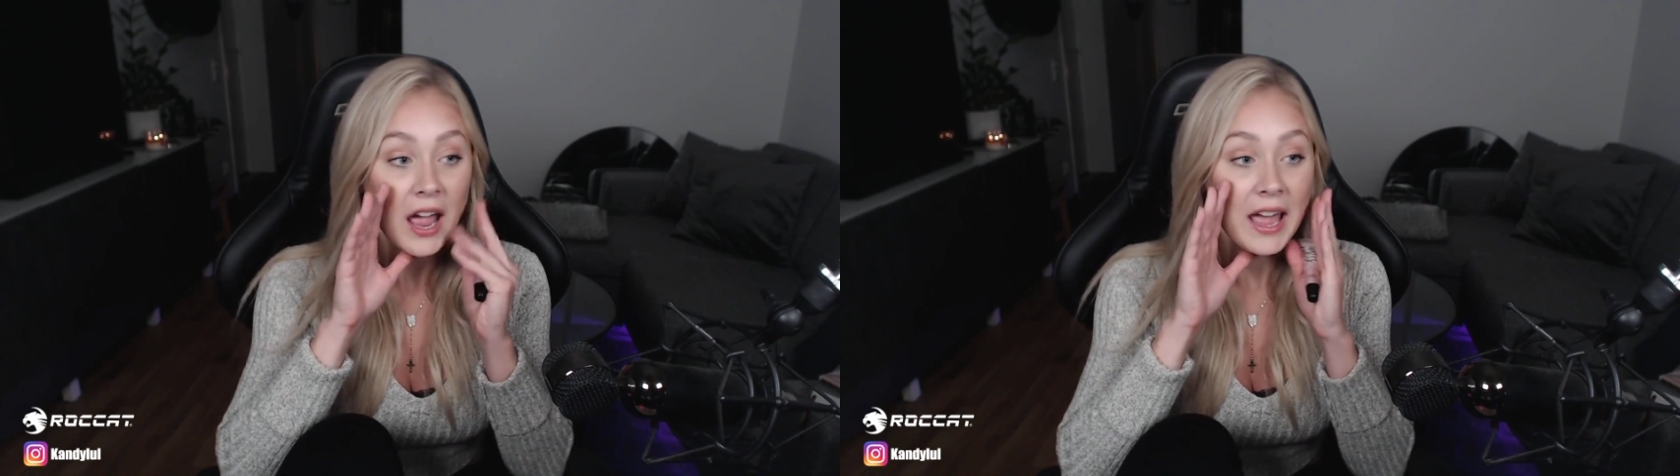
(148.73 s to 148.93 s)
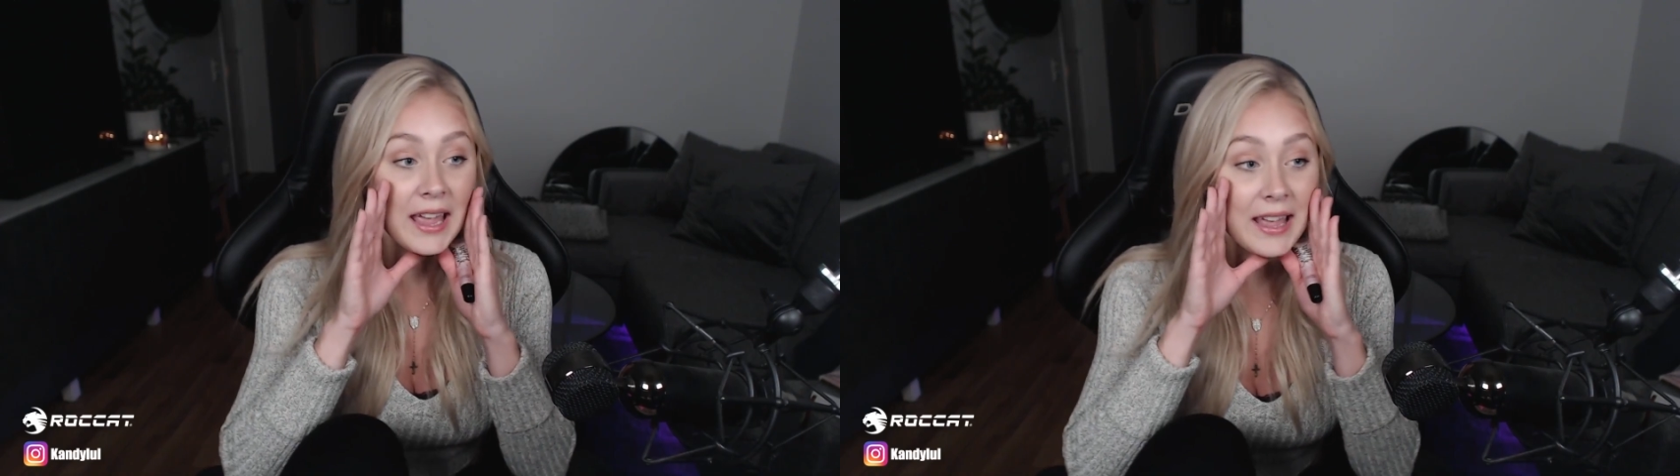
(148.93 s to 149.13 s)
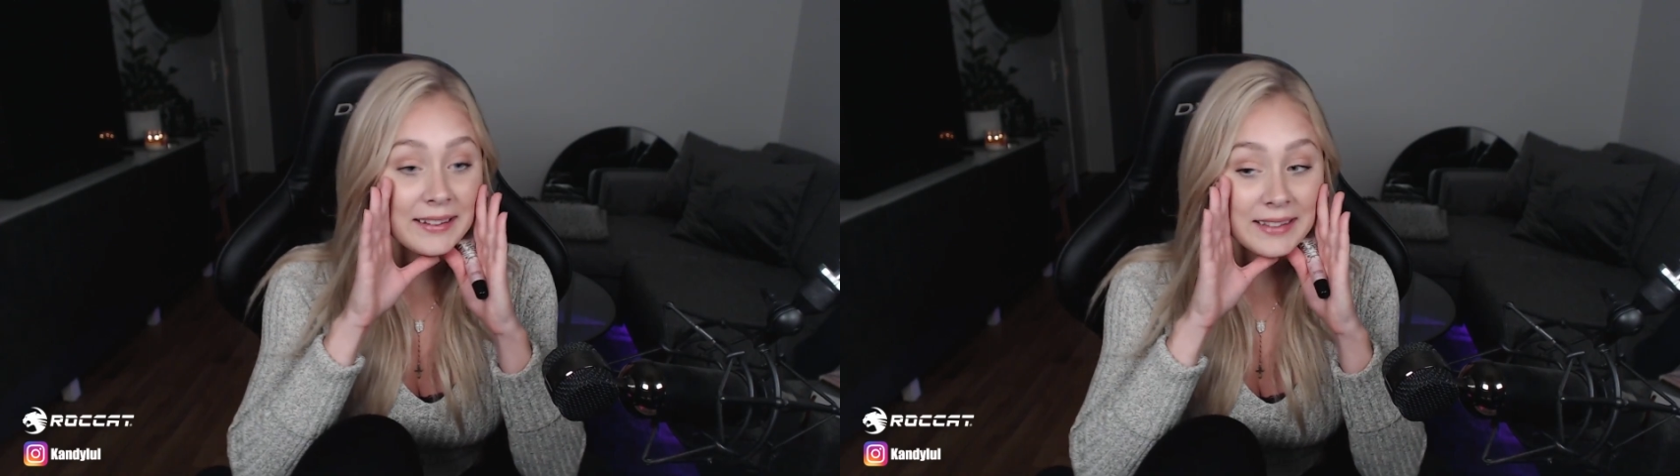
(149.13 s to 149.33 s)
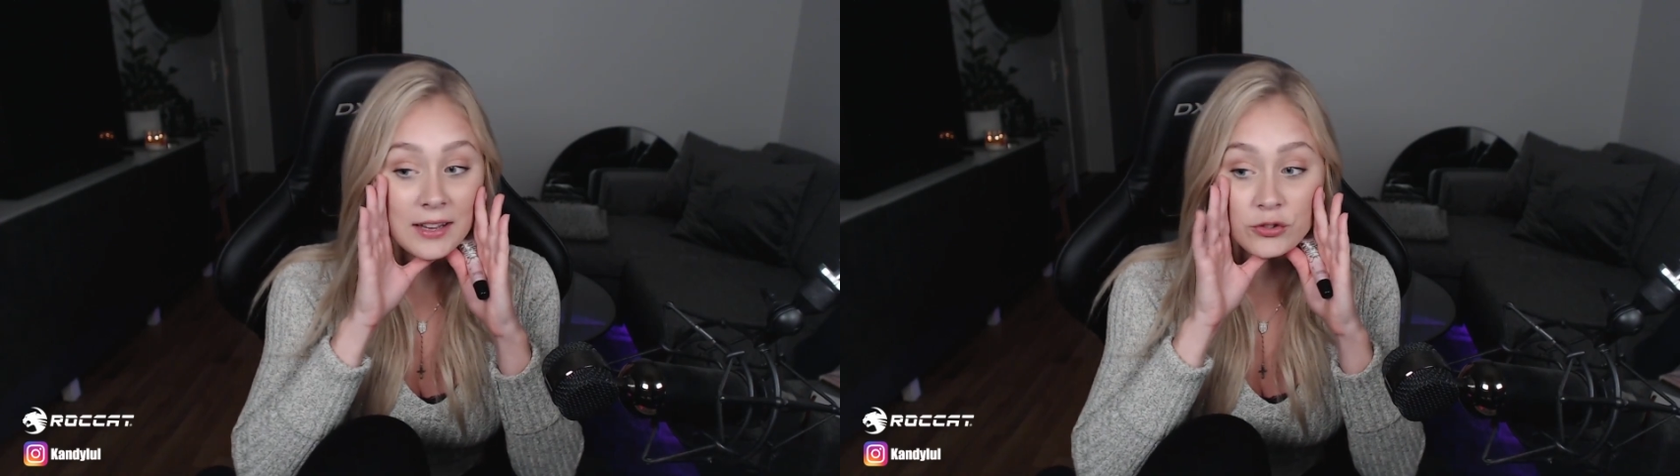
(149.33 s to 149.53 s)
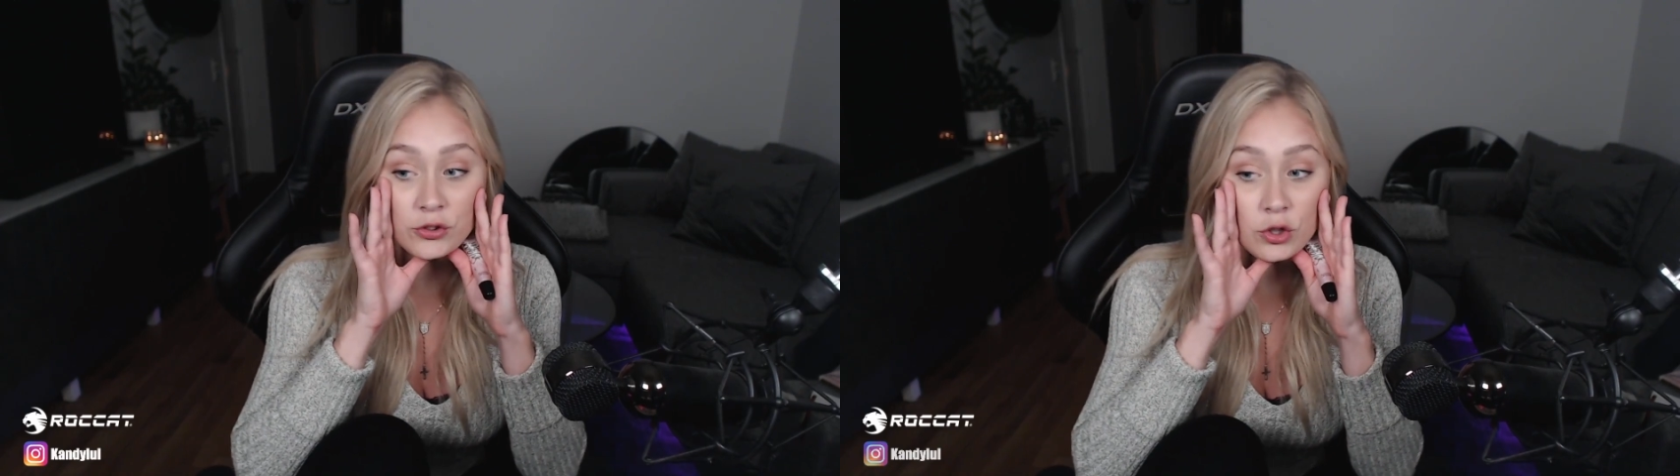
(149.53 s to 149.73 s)
He's a
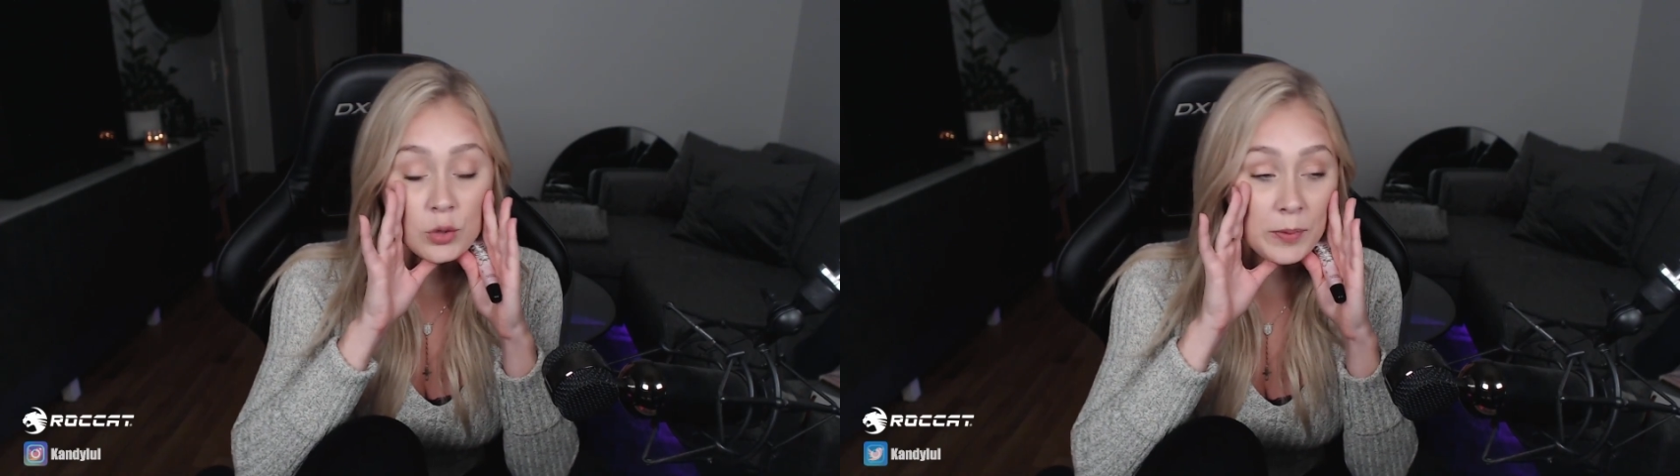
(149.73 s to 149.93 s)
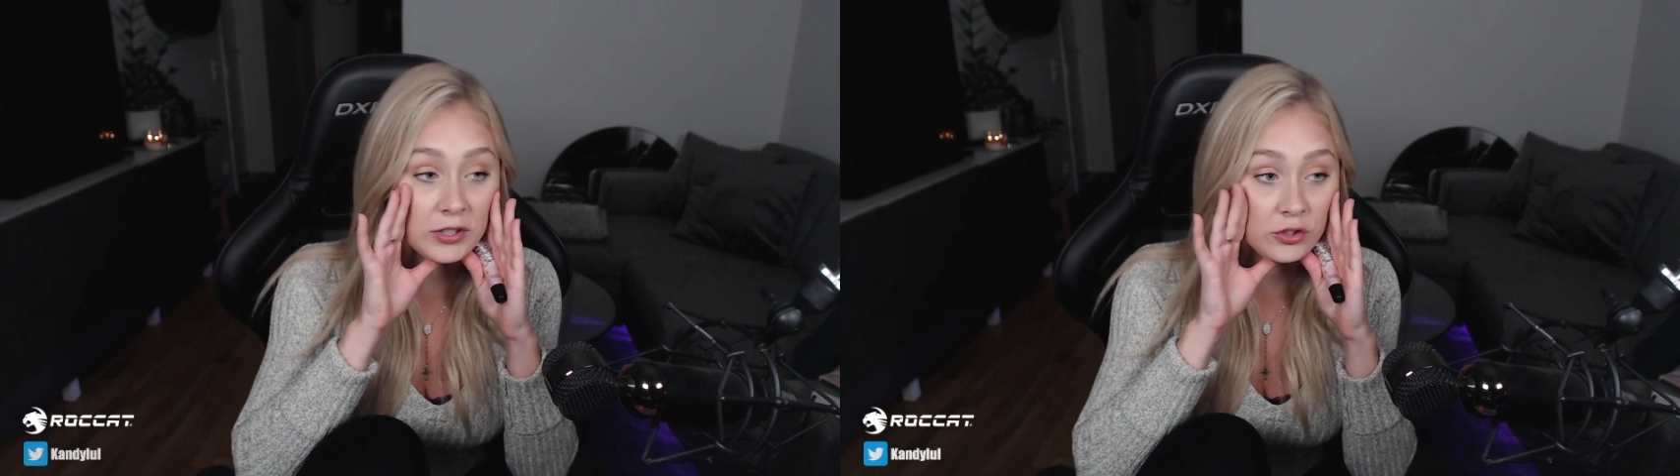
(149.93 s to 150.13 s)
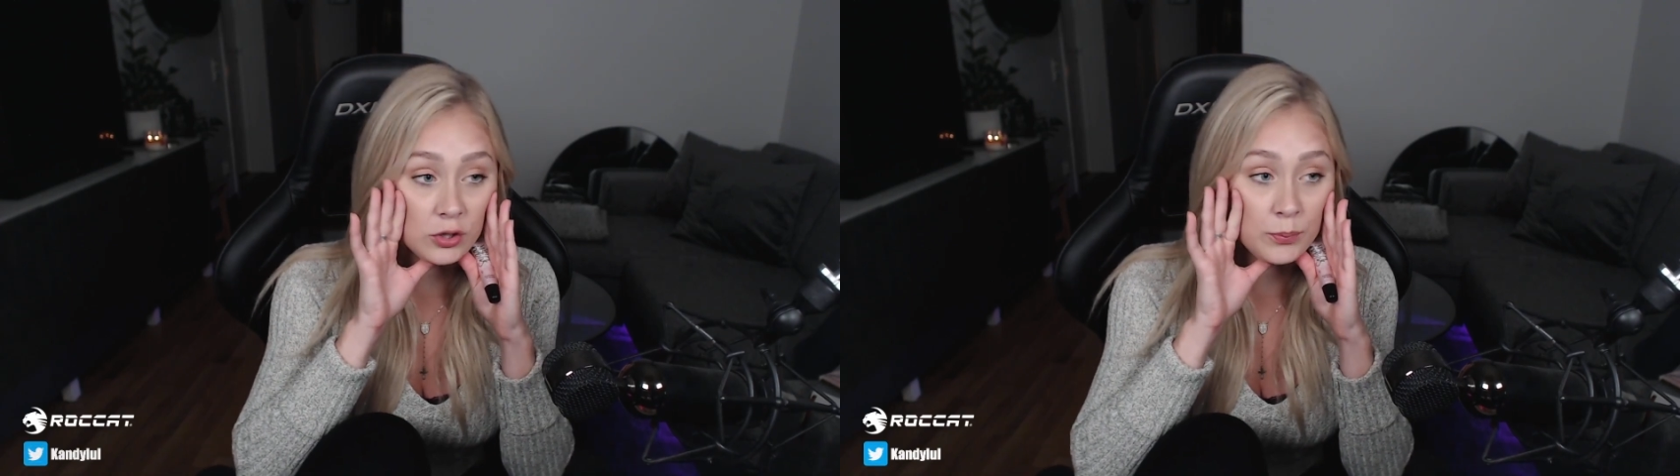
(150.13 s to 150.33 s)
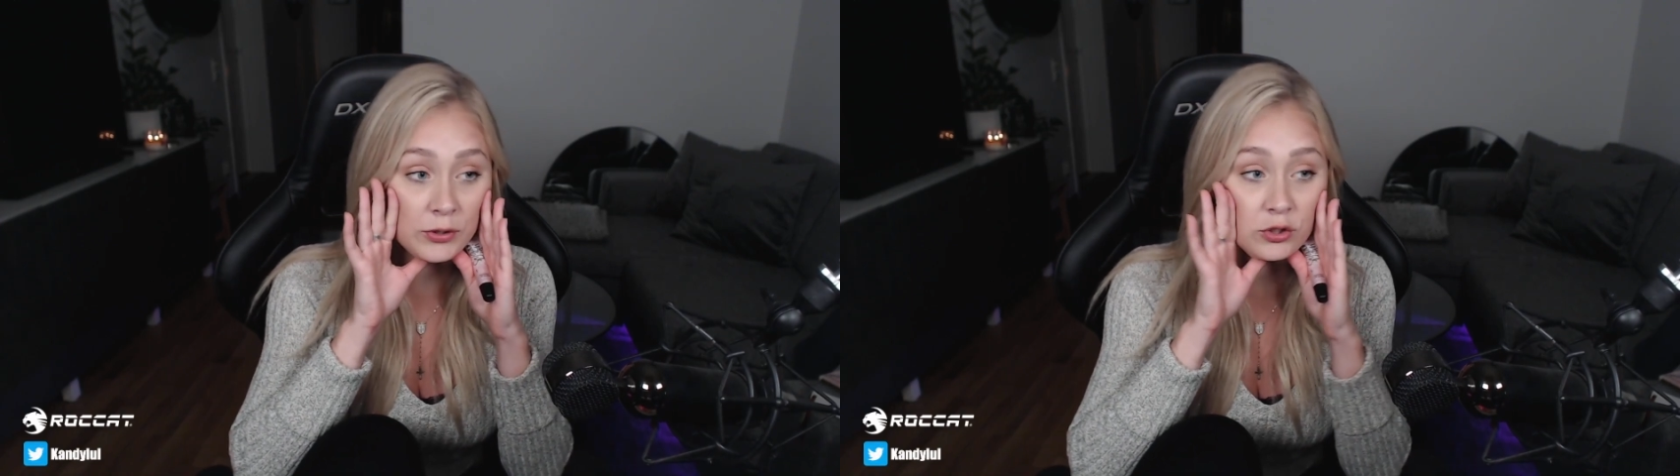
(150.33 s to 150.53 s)
super, super,